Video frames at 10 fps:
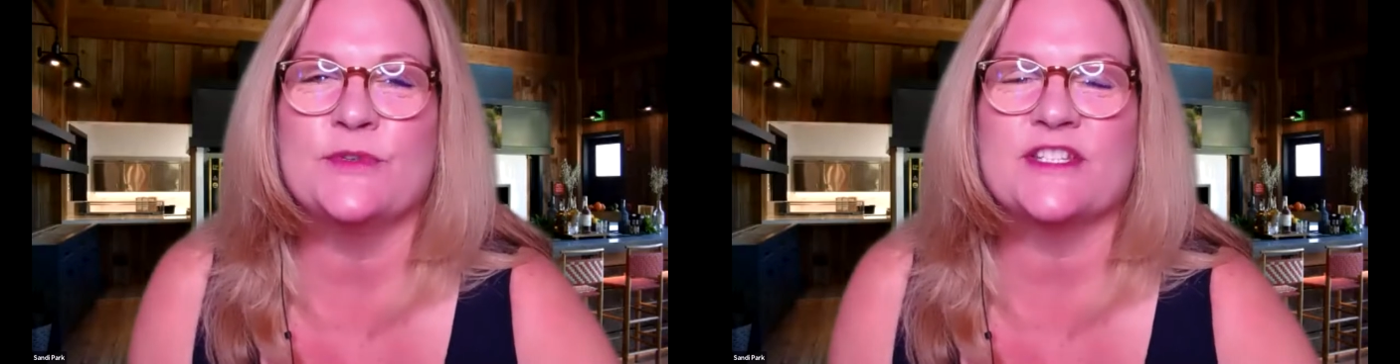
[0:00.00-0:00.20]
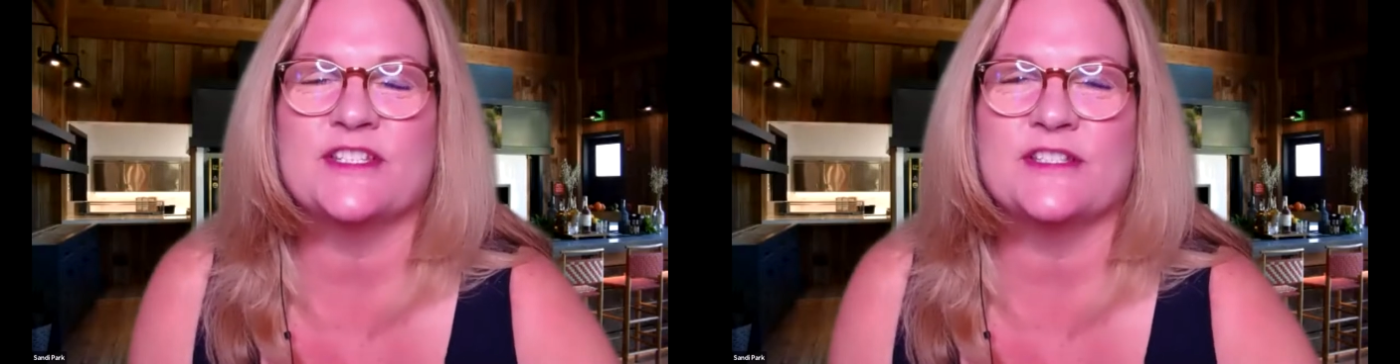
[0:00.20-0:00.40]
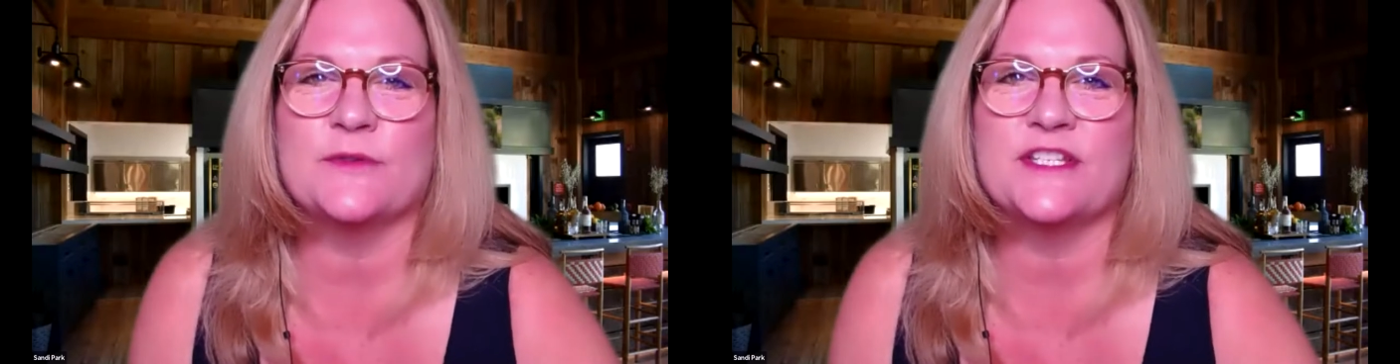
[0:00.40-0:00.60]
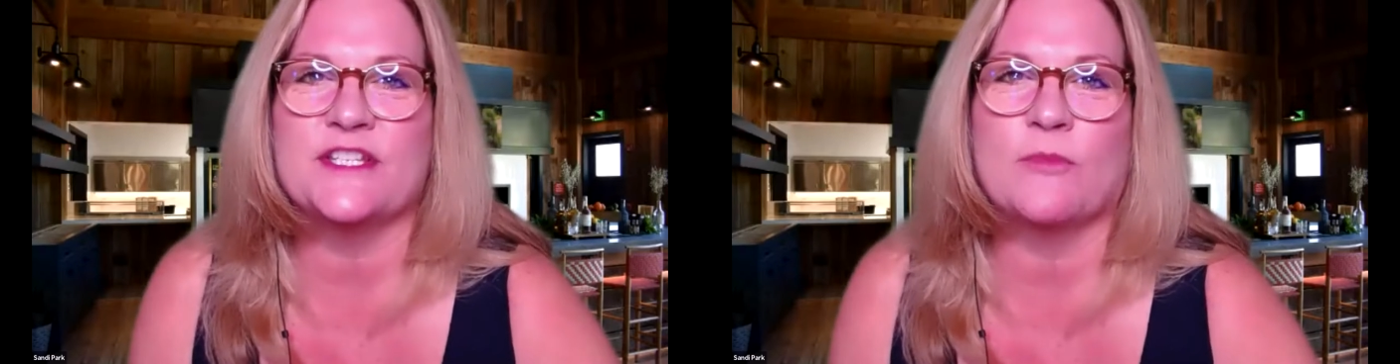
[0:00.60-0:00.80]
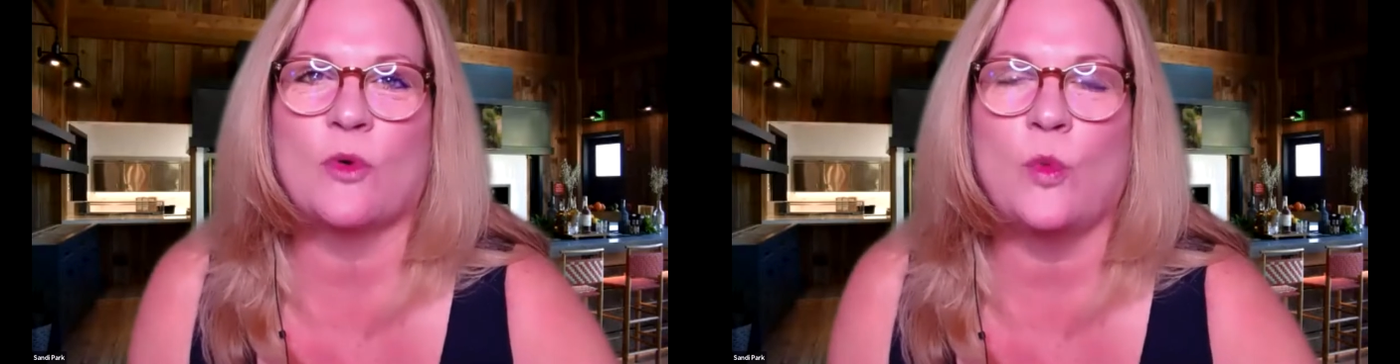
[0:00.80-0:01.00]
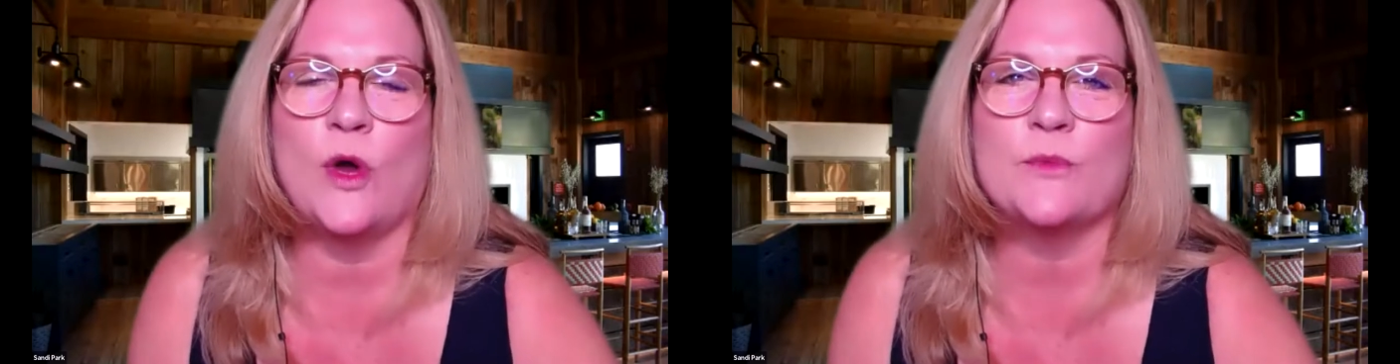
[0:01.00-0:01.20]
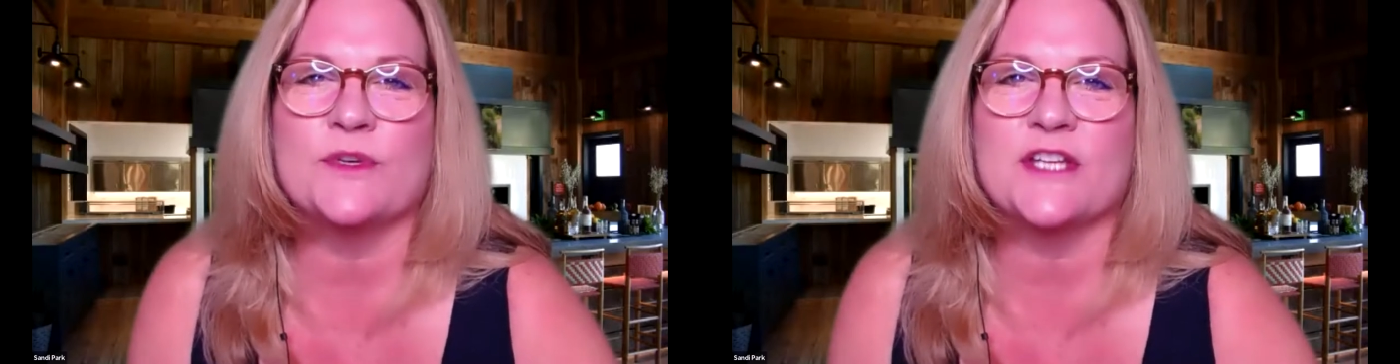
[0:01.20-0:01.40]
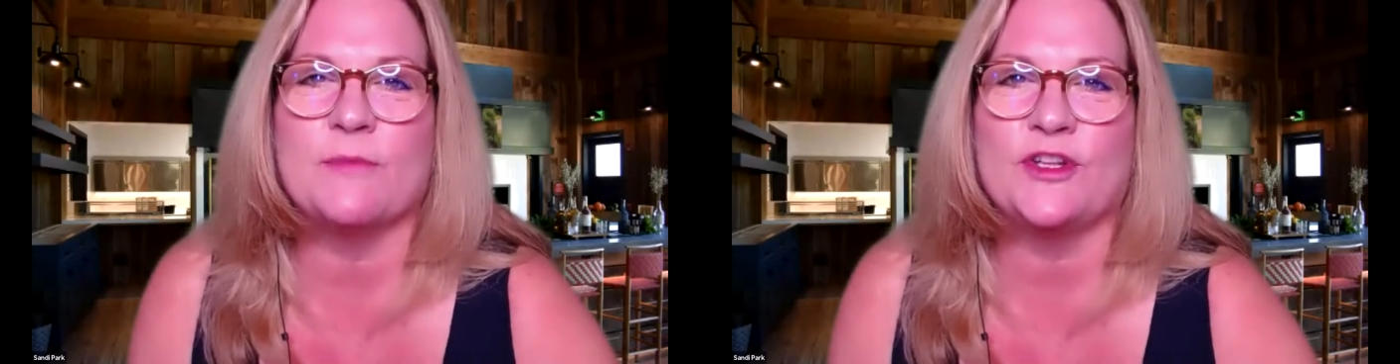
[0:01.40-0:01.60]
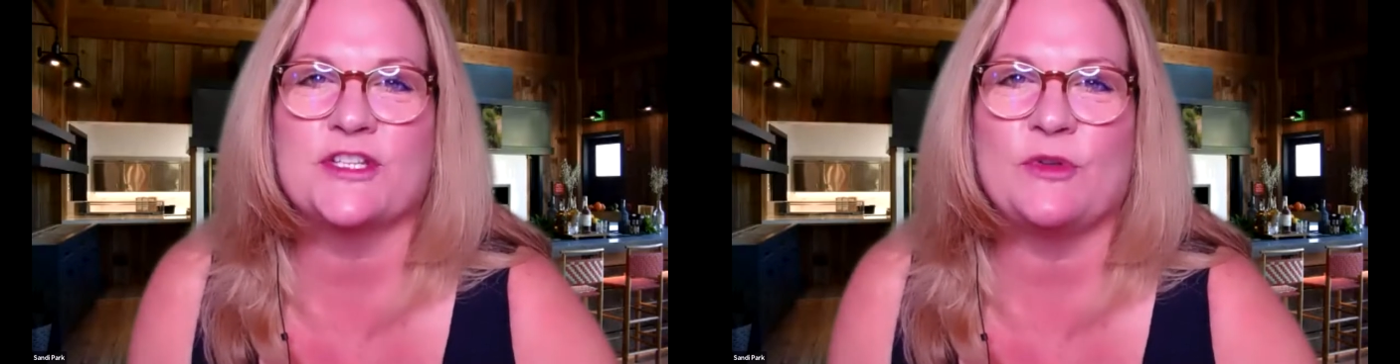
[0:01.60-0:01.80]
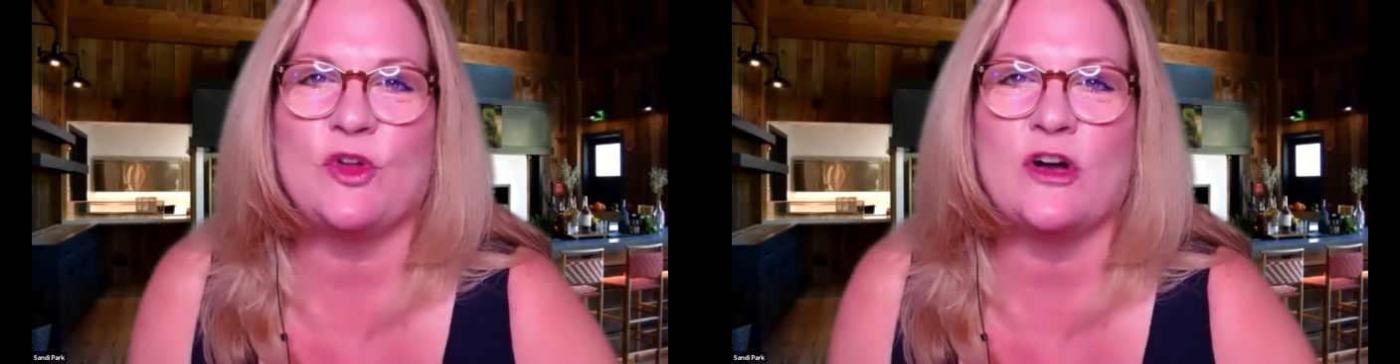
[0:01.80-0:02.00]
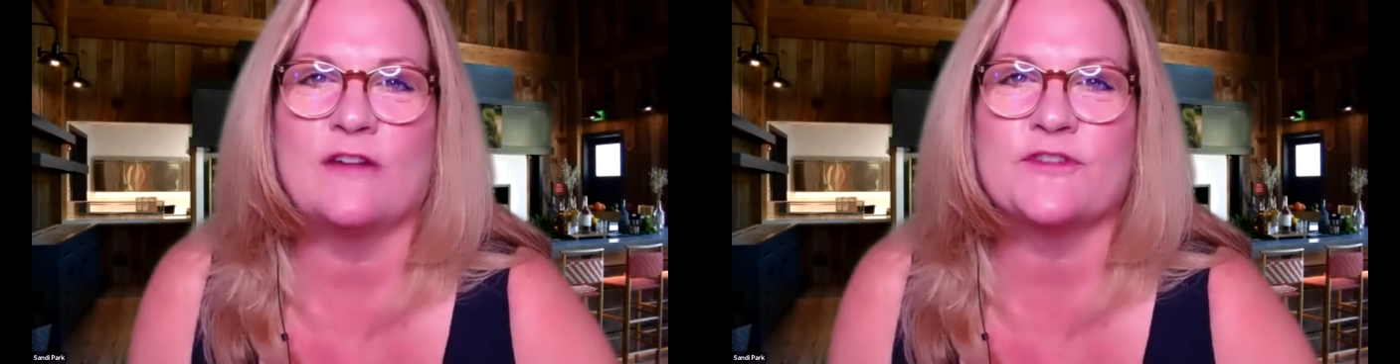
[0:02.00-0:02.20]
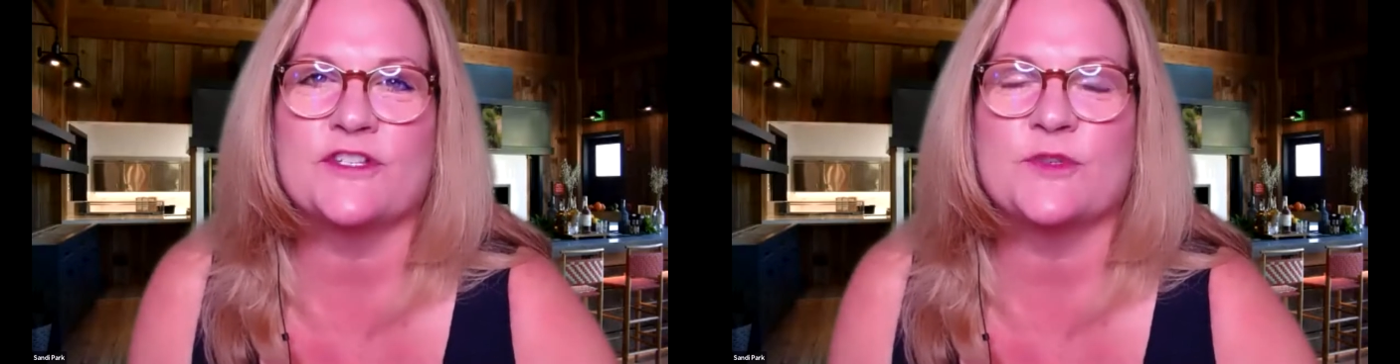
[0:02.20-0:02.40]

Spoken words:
Series number 1 was on multiple offers,